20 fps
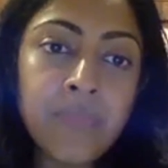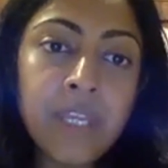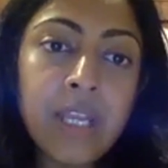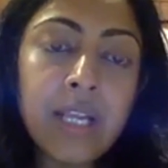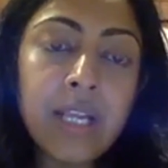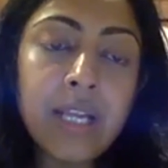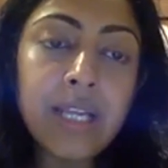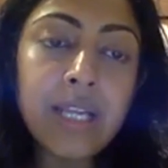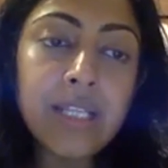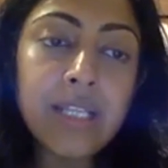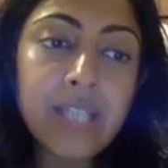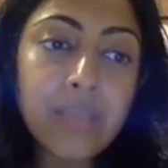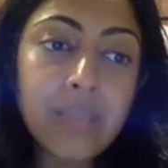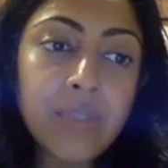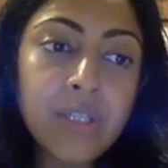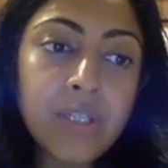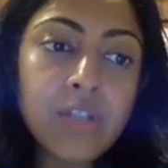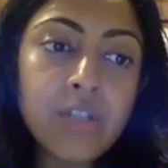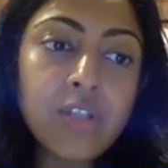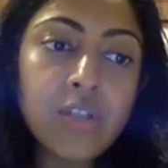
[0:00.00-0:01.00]
like
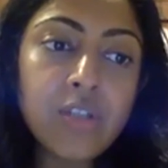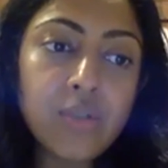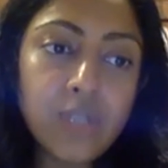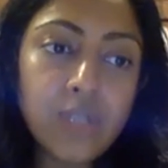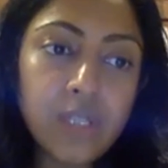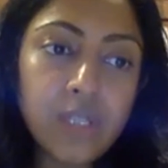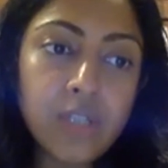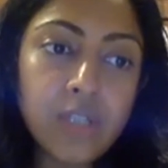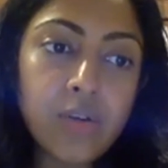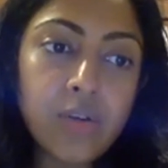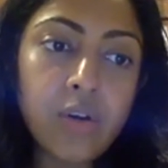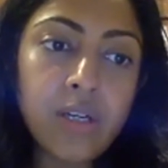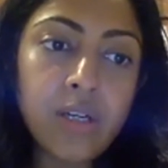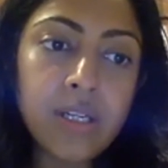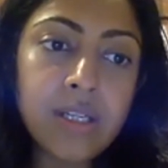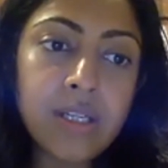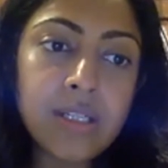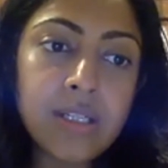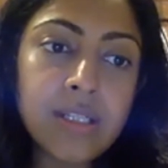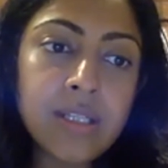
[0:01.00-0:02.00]
substance use
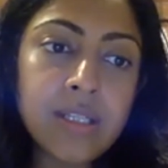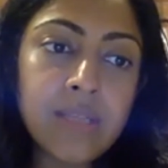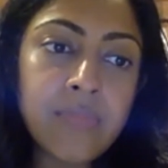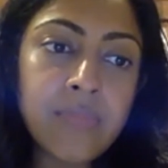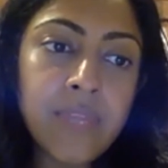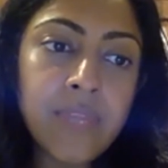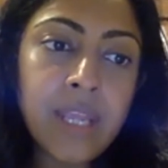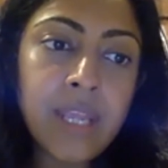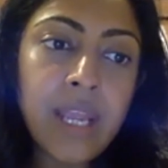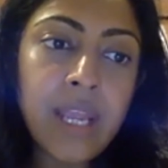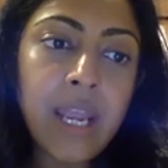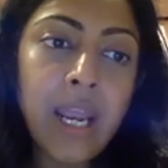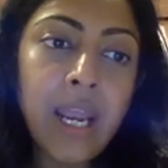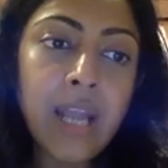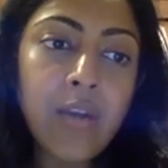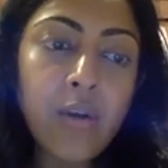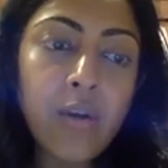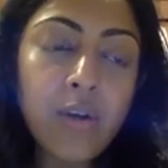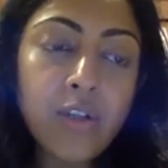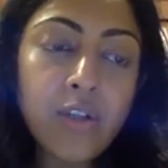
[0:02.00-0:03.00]
disorders, and
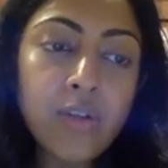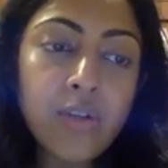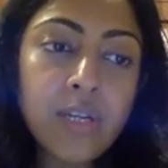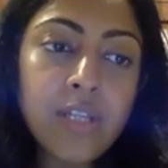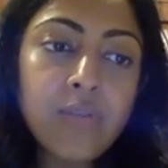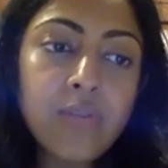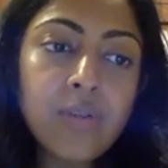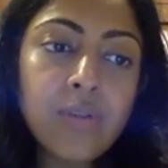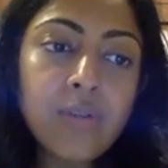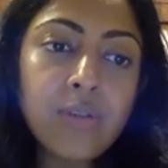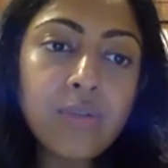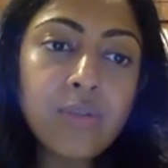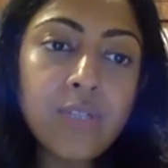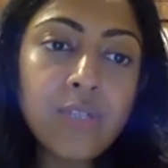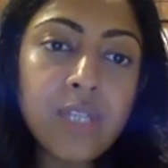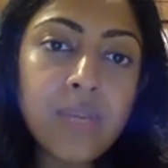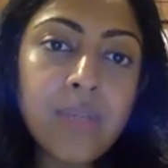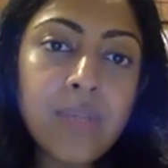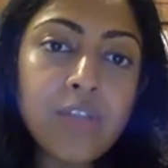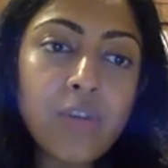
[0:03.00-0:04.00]
also use them as
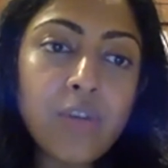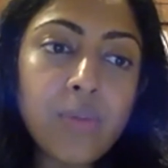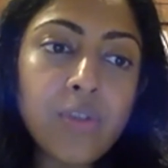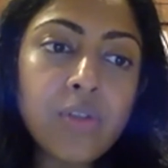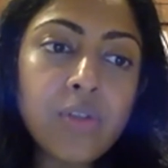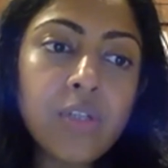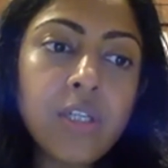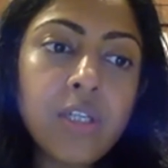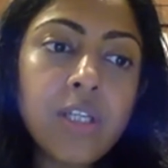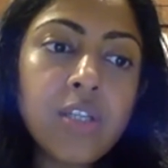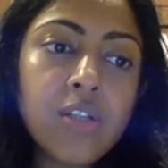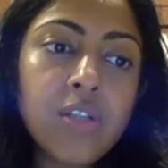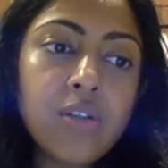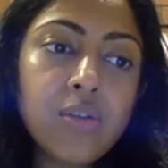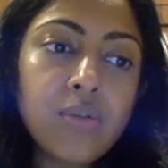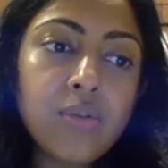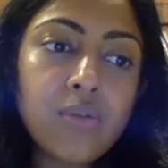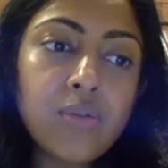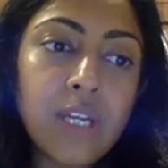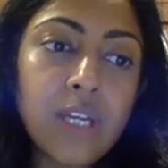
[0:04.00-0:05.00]
opportunities to
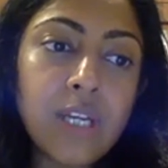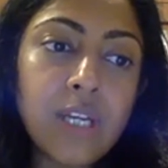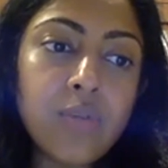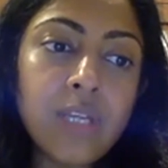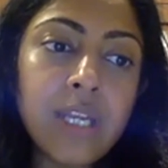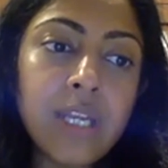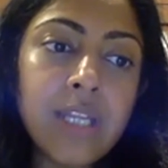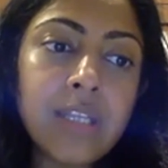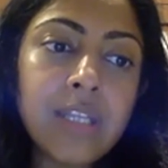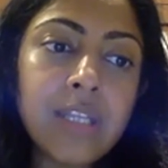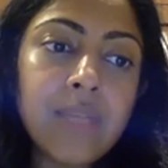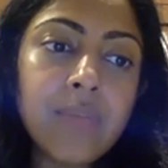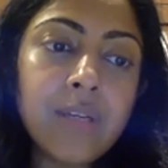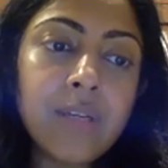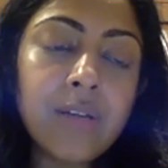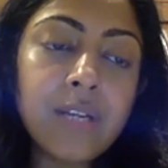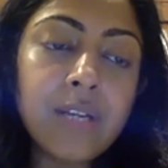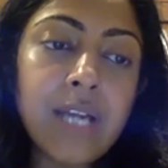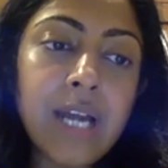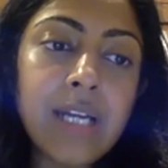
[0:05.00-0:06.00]
educate them
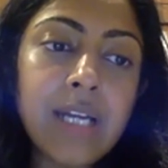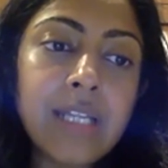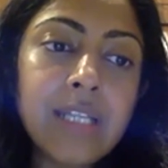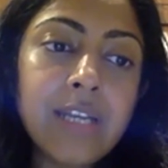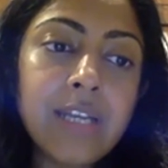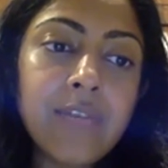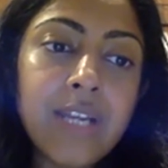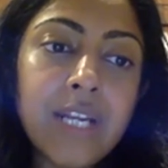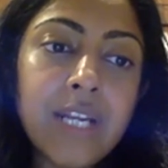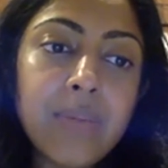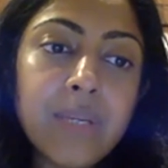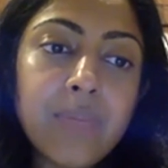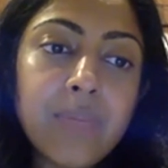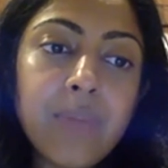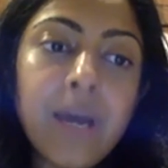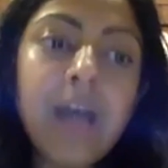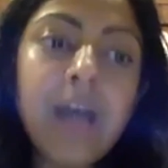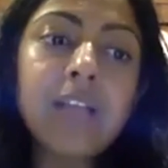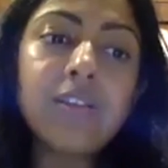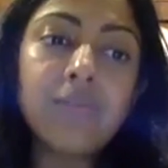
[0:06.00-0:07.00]
regarding the available
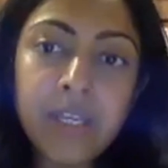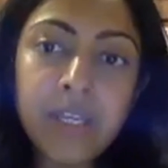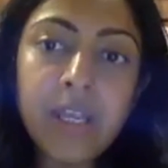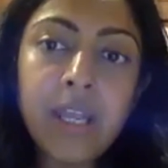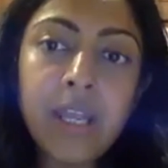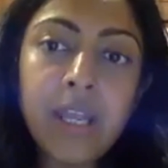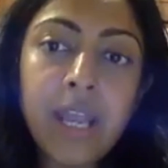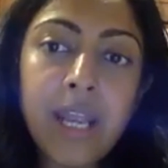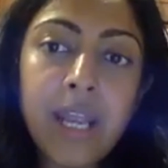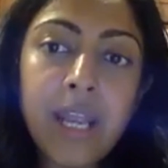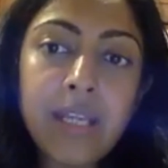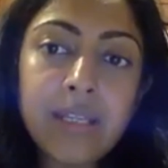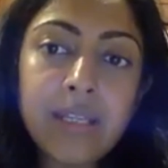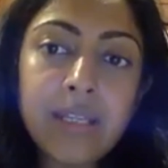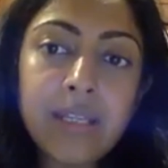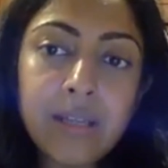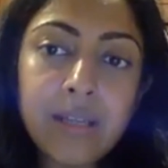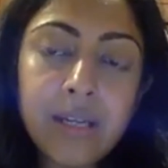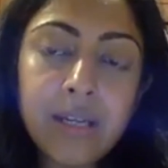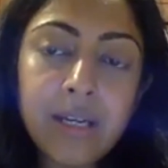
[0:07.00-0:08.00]
pathways
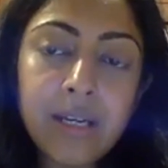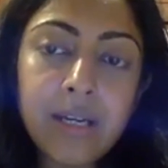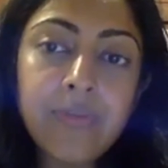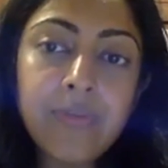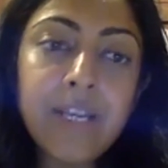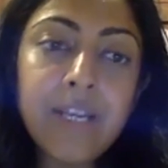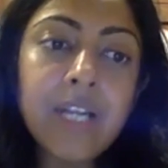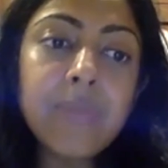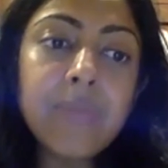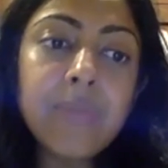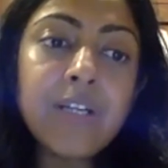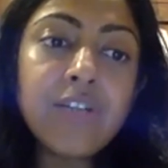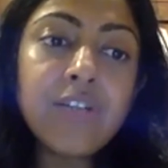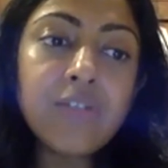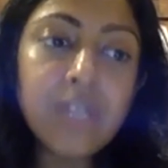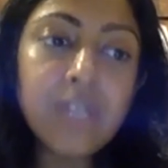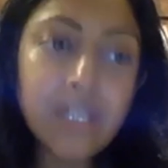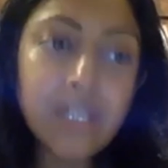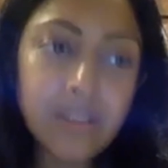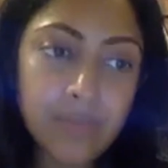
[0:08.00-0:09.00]
and the available
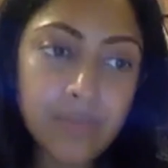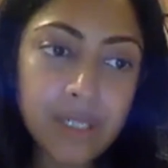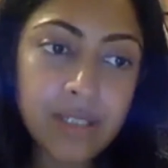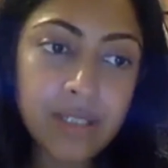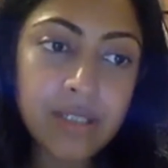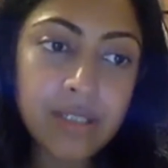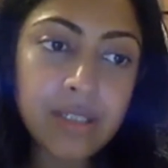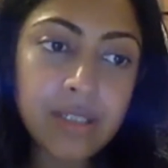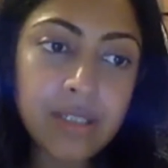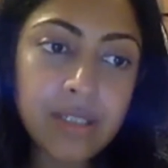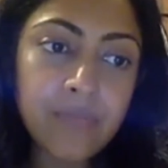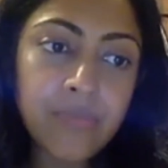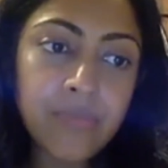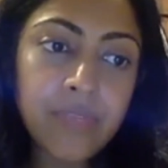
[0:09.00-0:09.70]
treatment.